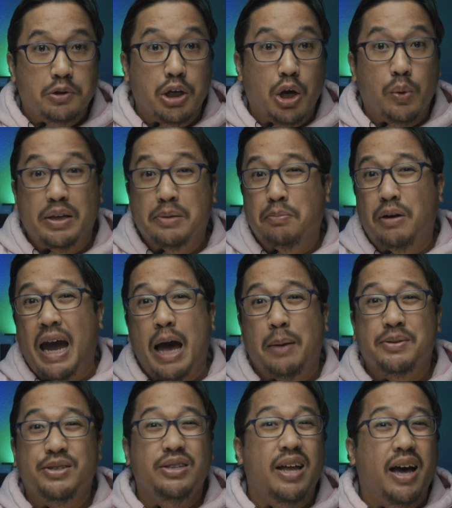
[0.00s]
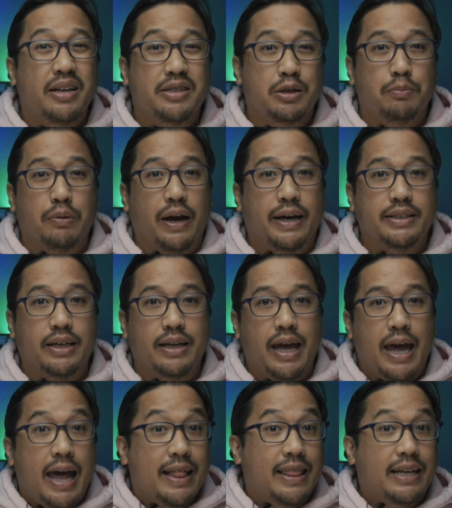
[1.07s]
So it's perhaps not surprising
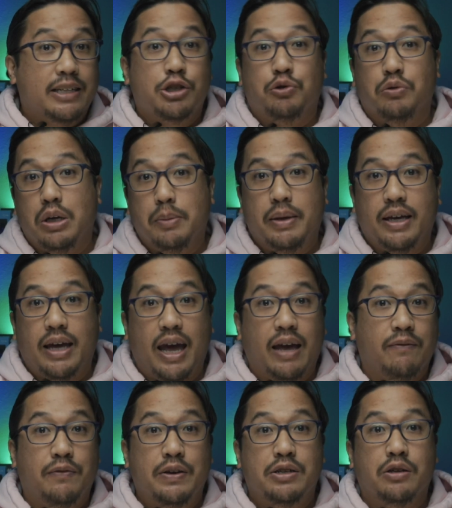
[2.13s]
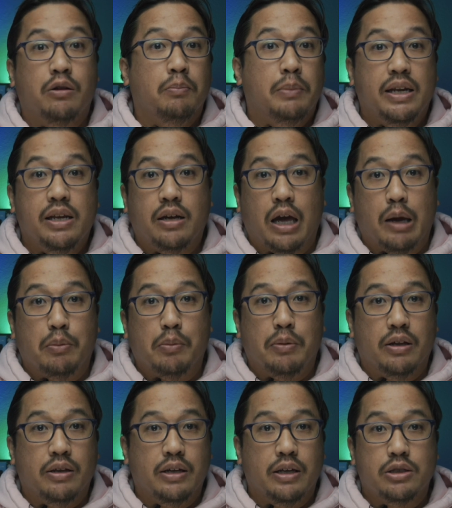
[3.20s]
that streaming and physical media
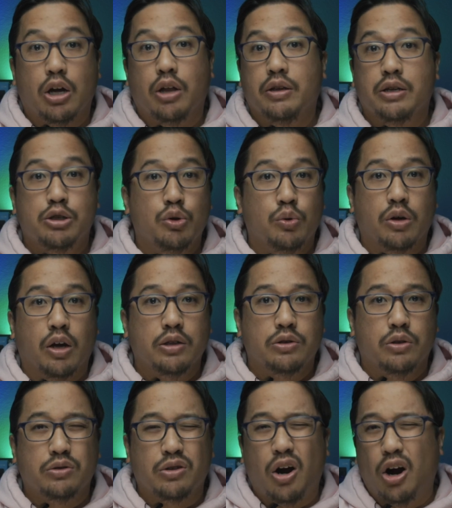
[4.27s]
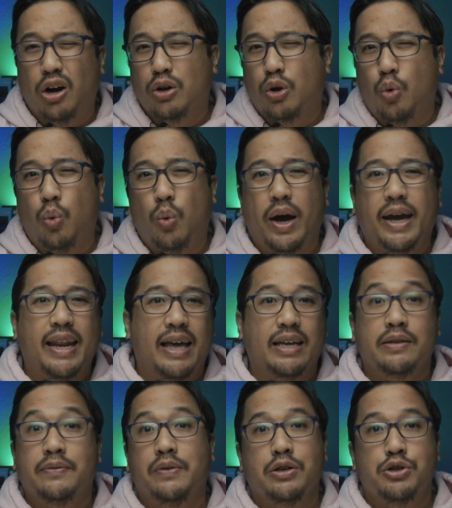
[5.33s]
capabilities on these new consoles aren't quite
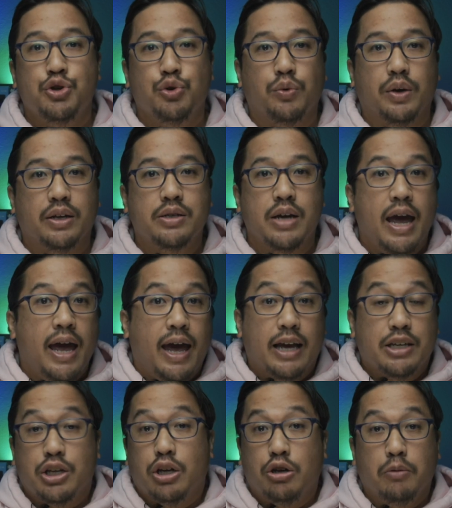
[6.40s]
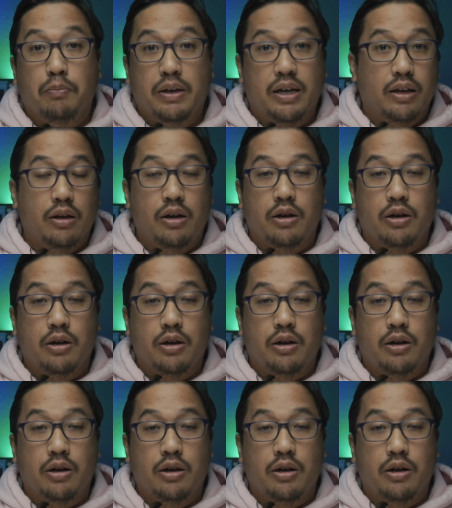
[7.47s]
as feature rich as they could be at